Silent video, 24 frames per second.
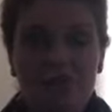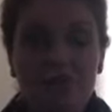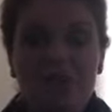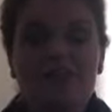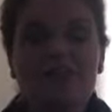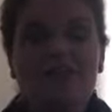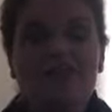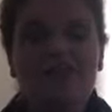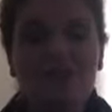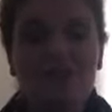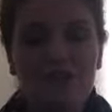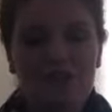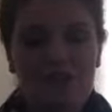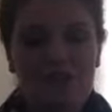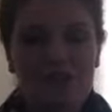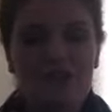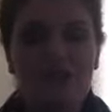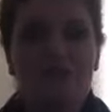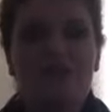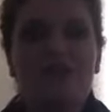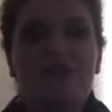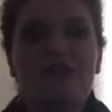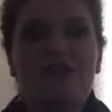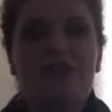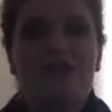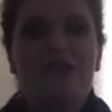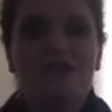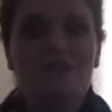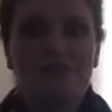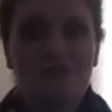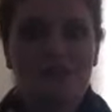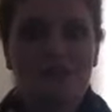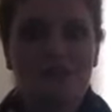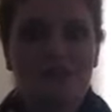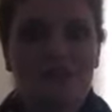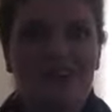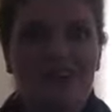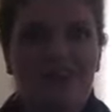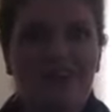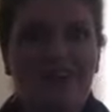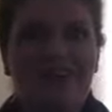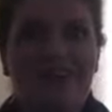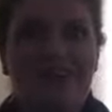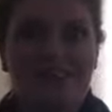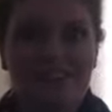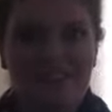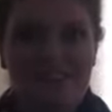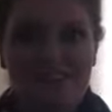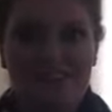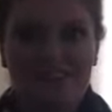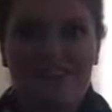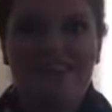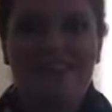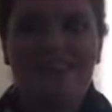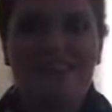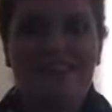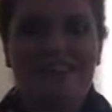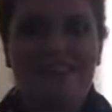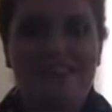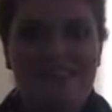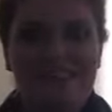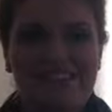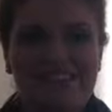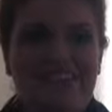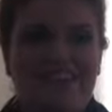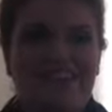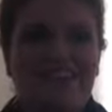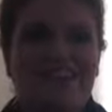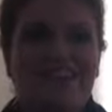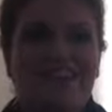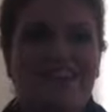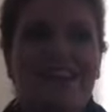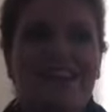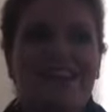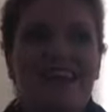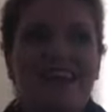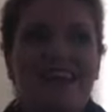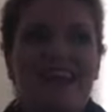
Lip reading: And of course, they became stronger and stronger and stronger.